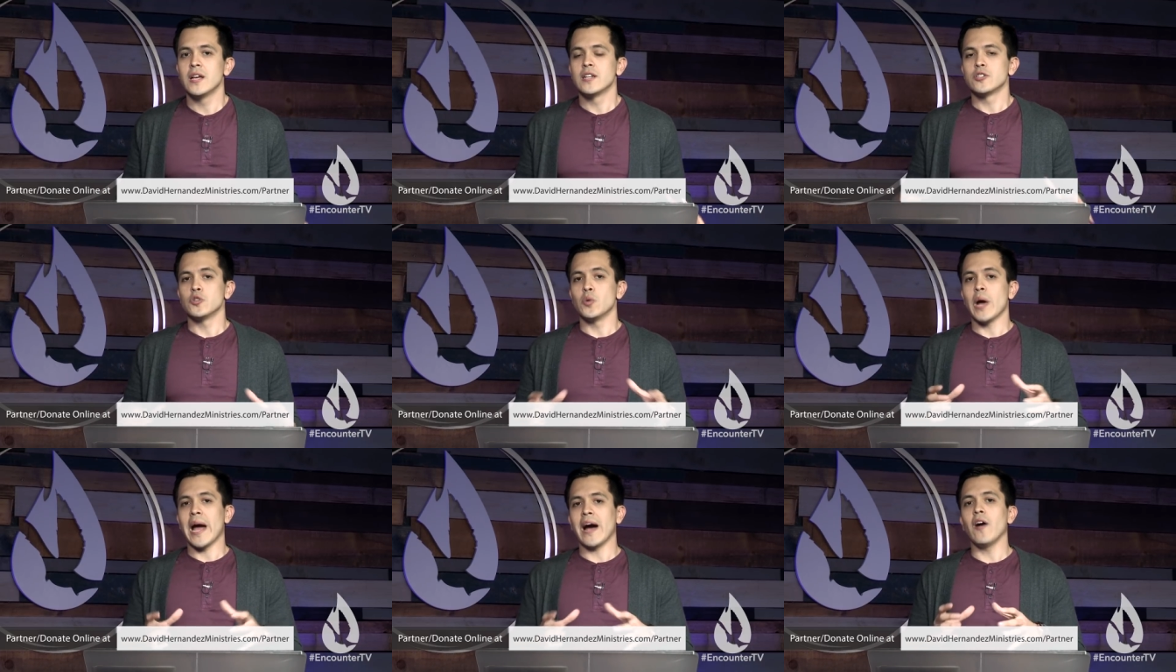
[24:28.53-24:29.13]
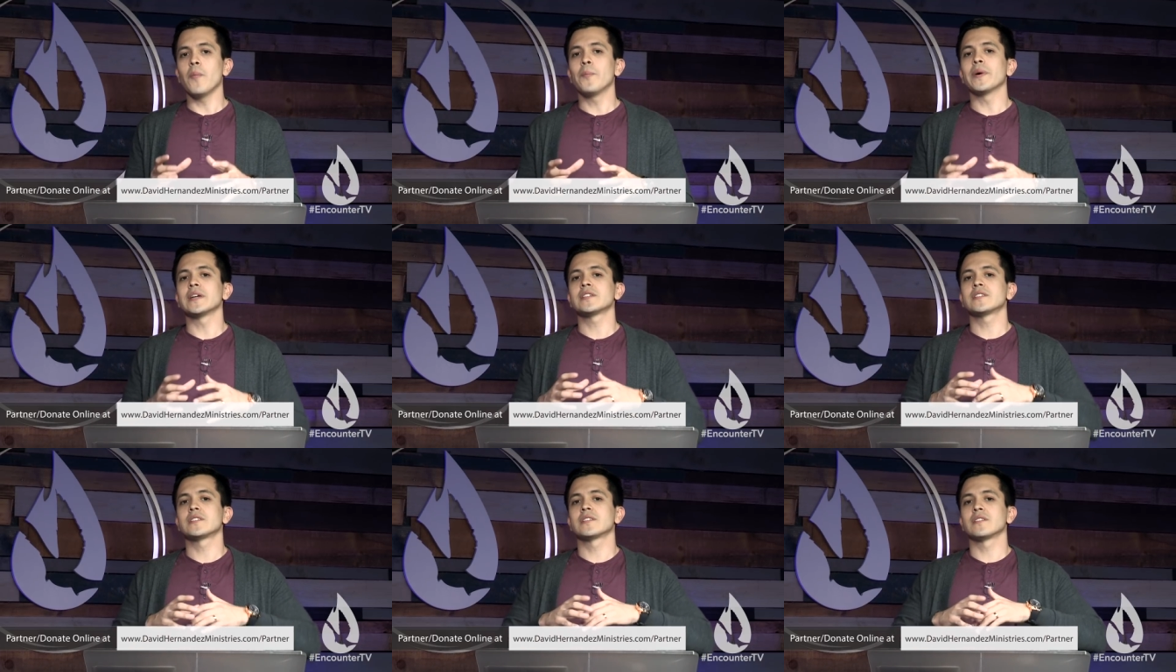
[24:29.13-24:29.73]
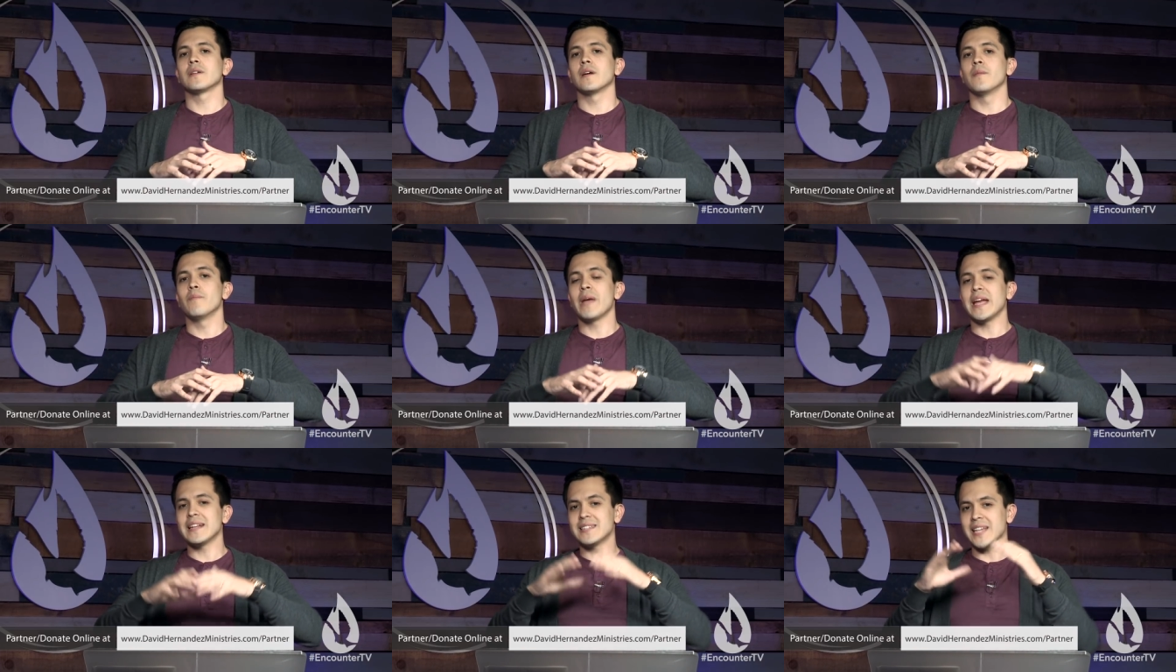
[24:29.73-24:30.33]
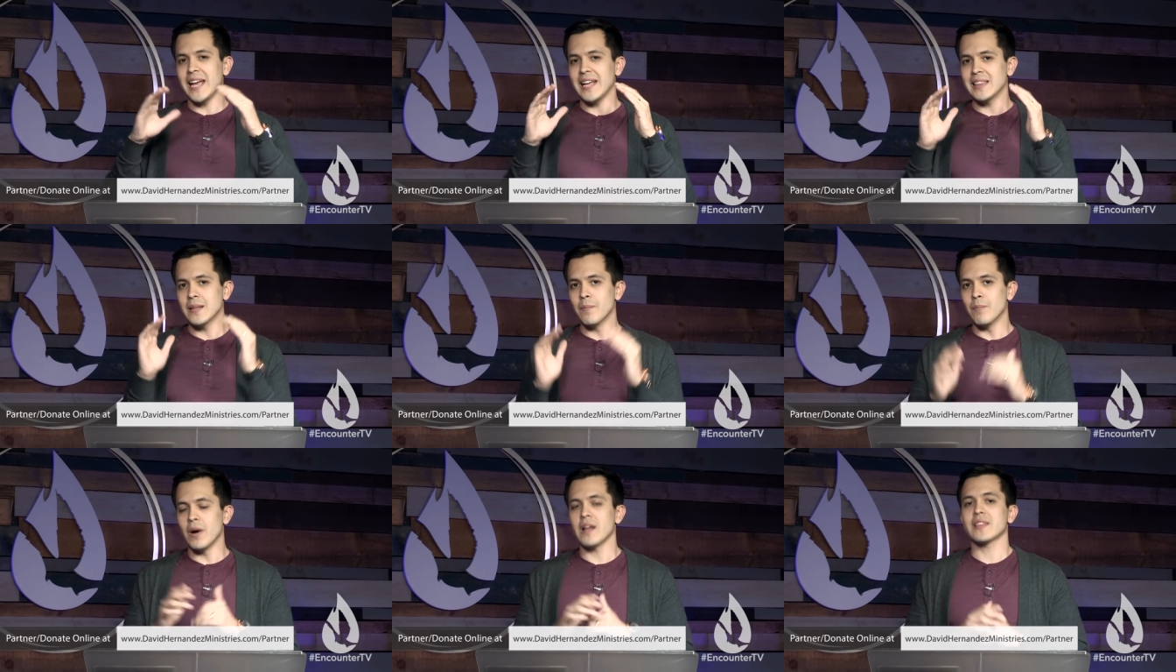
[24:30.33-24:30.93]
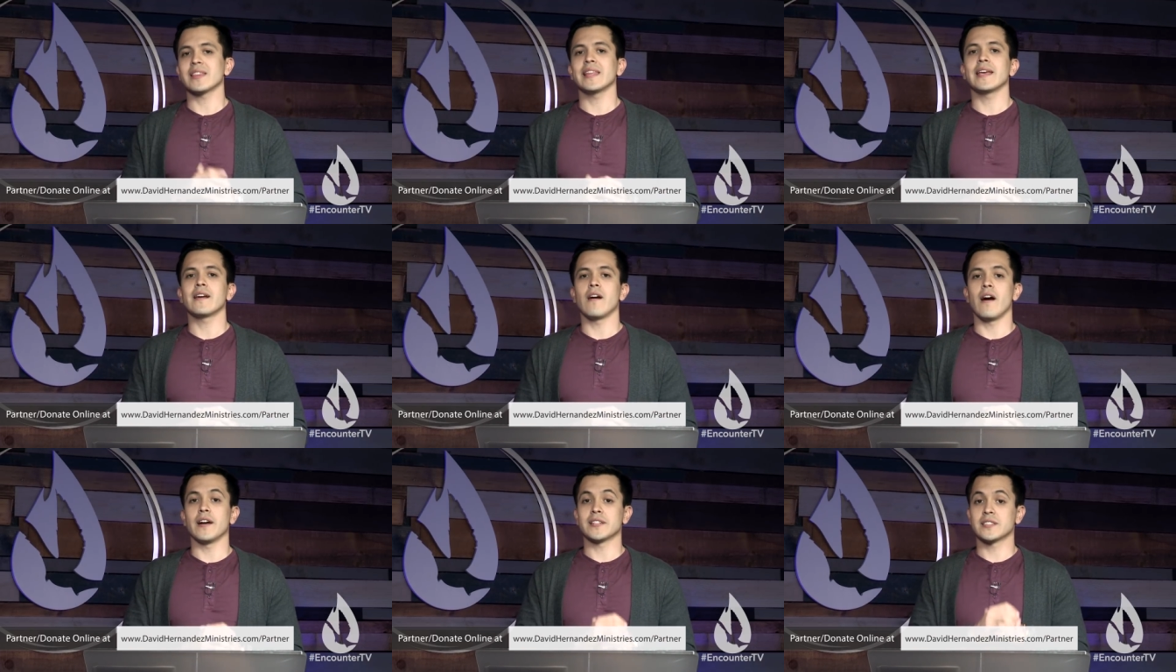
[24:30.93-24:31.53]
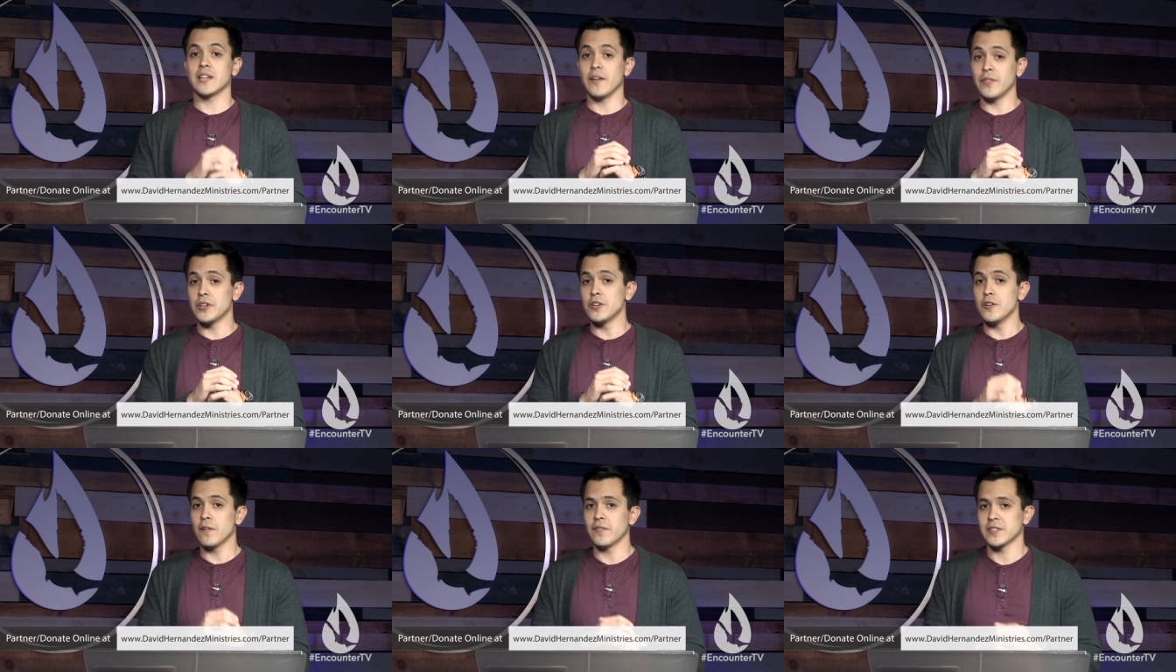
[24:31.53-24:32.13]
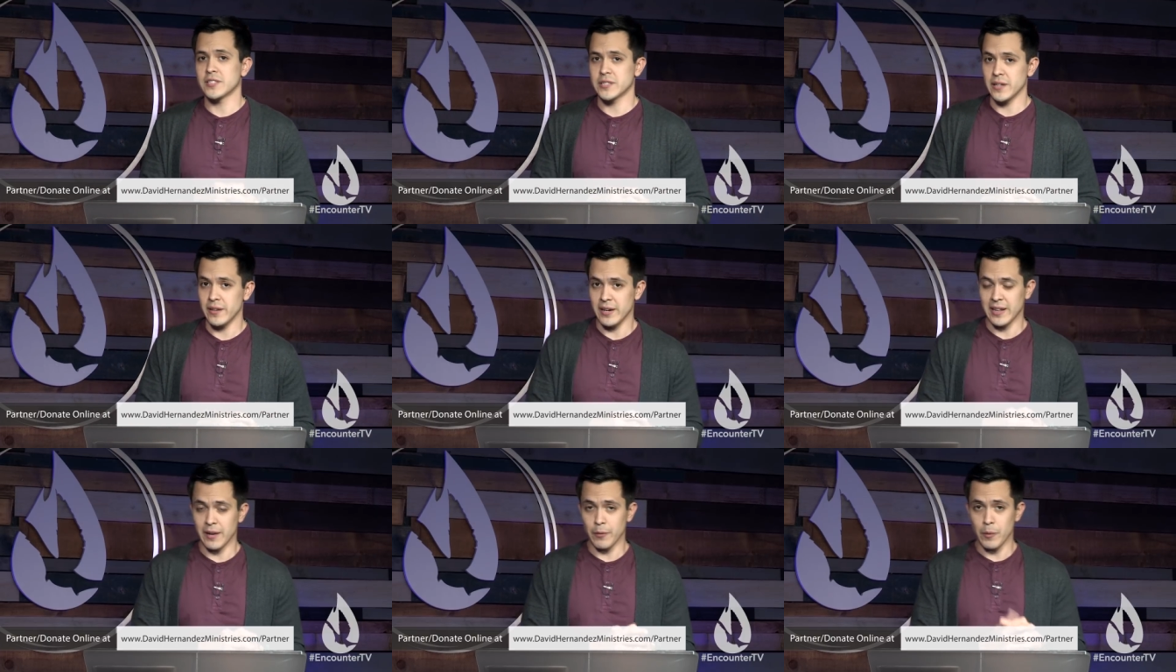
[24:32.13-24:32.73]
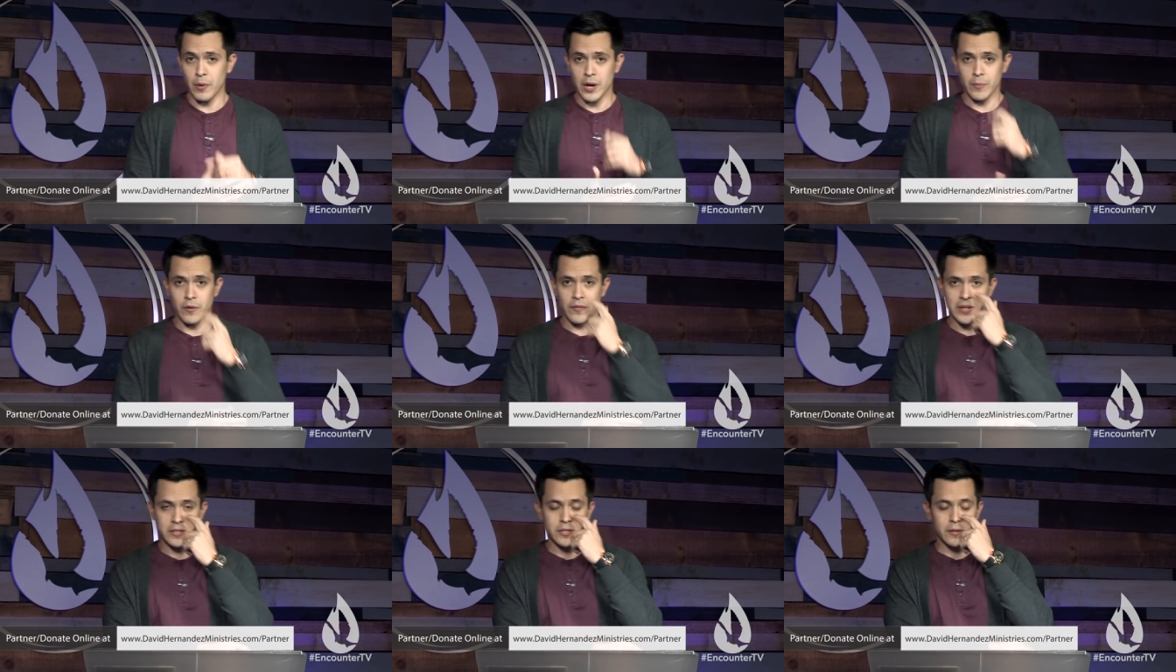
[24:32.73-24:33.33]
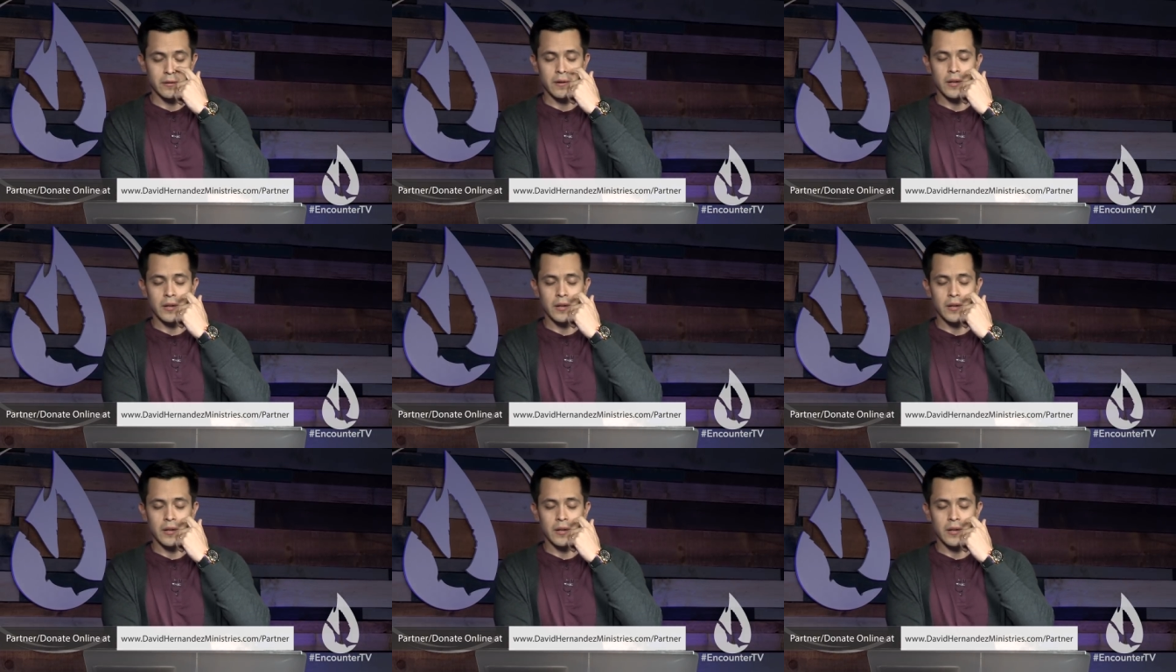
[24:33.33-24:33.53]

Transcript: to help us maintain the monthly costs of a new facility that we want to move into.